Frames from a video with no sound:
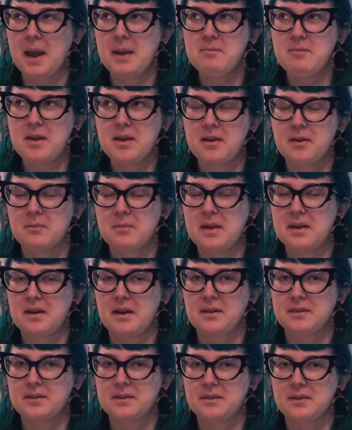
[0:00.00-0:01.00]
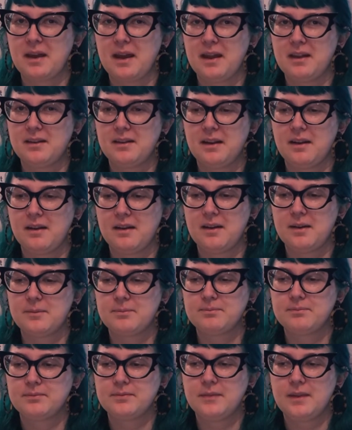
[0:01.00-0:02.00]
I may or may not do that.
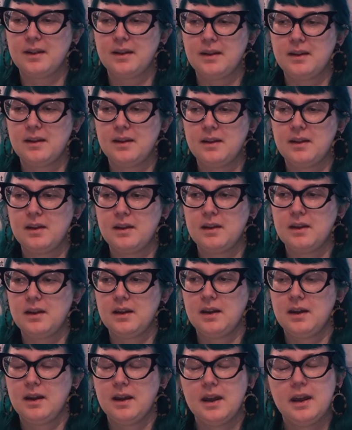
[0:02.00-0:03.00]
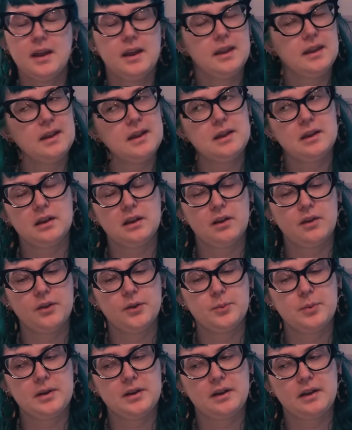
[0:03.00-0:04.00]
Um, I think it'll all
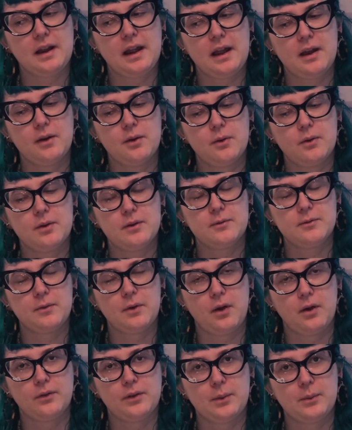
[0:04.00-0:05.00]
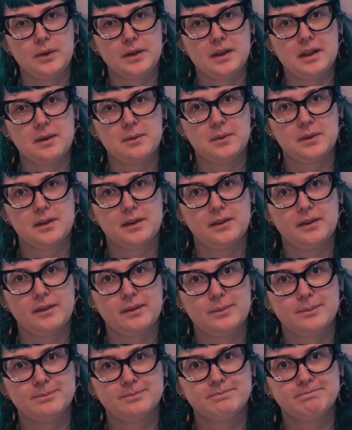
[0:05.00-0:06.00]
depend on how involved I want to get with
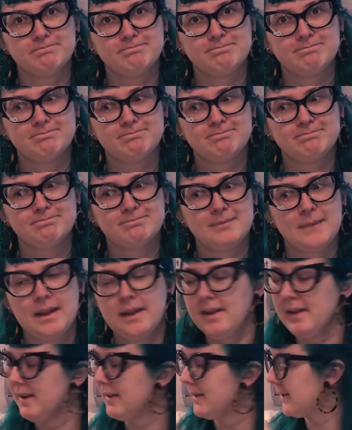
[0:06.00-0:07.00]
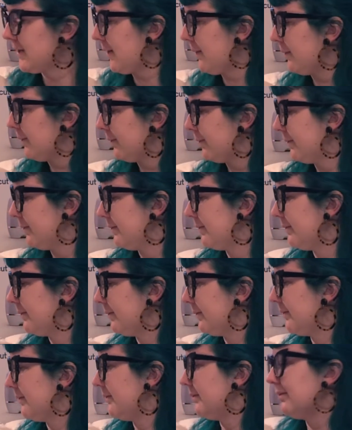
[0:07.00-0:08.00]
this. So,
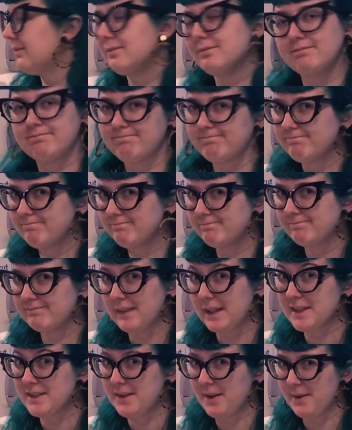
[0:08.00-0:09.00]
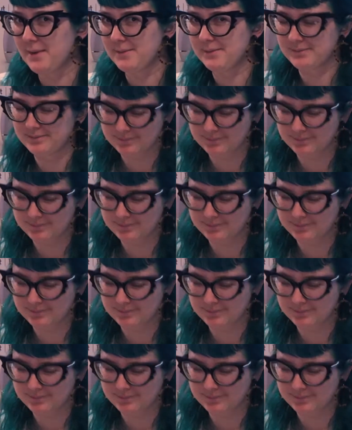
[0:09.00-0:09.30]
let's go.